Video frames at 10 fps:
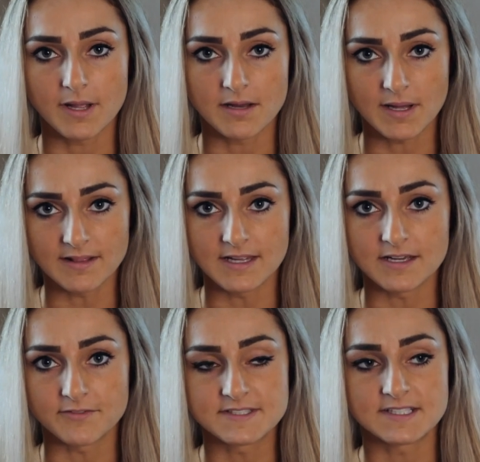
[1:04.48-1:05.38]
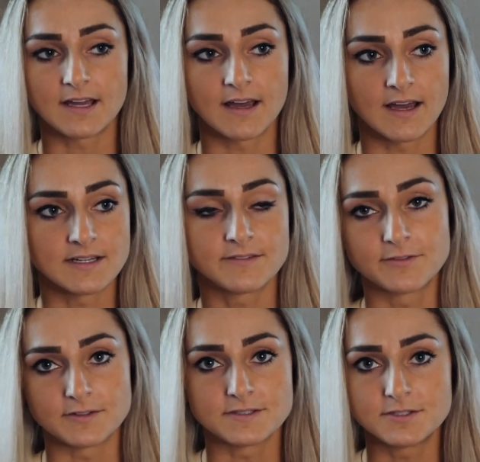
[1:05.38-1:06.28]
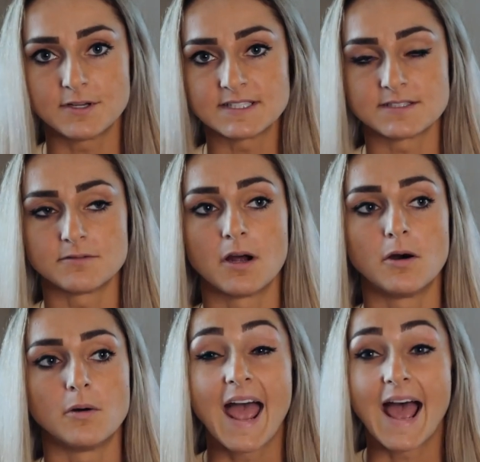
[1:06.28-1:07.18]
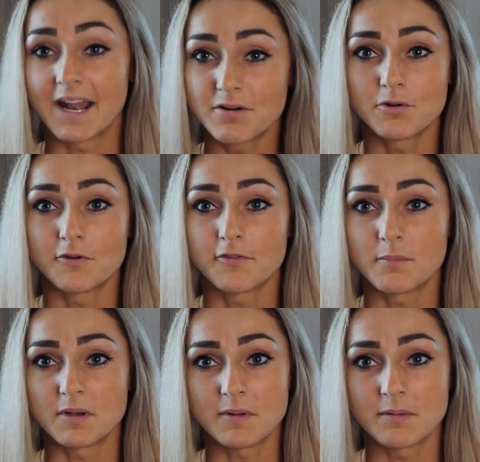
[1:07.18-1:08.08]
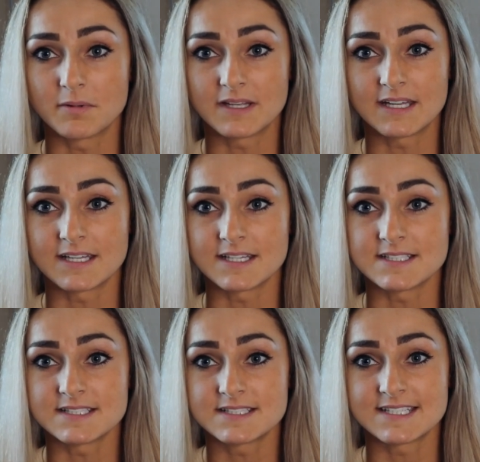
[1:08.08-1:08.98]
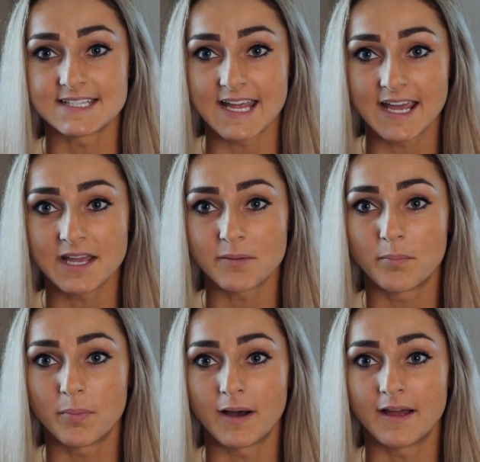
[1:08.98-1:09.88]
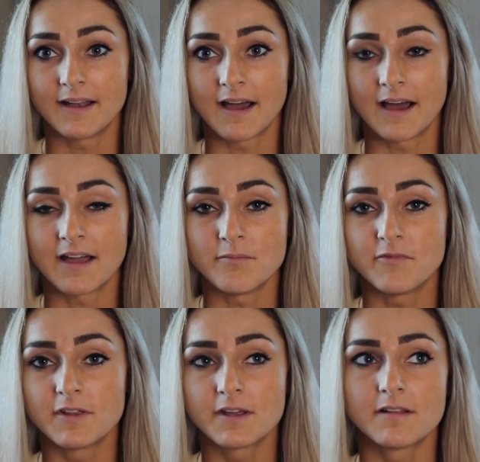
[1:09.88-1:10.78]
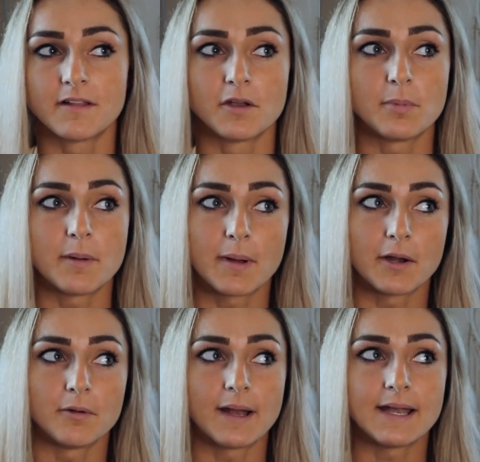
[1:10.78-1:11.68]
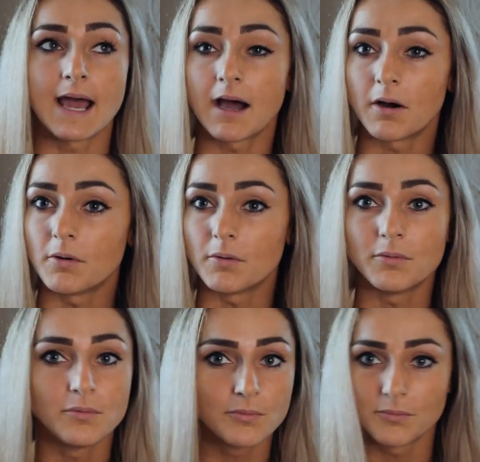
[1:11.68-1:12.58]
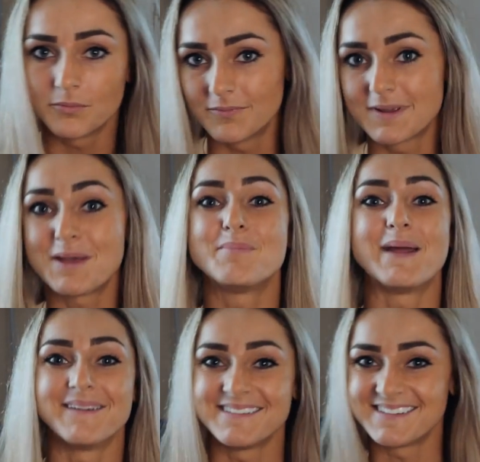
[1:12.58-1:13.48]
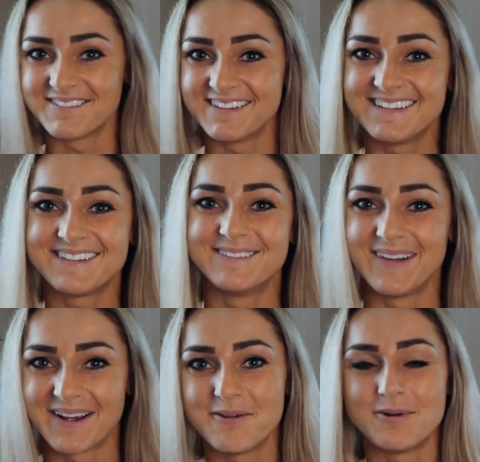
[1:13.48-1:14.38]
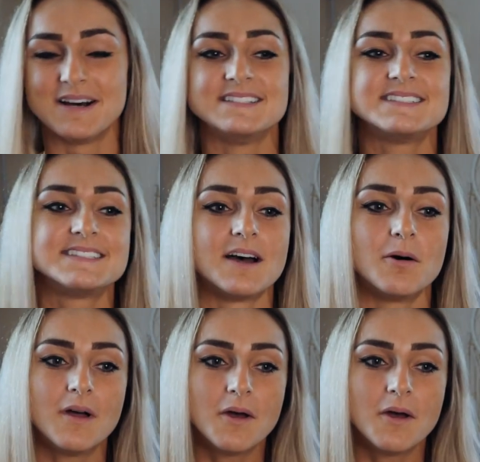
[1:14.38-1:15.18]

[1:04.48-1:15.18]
and my lift uh, for two days in a row. I don't know if I'm gonna be able to get it in today, but uh, I'm feeling a little bit better right now comparatively to where I was, so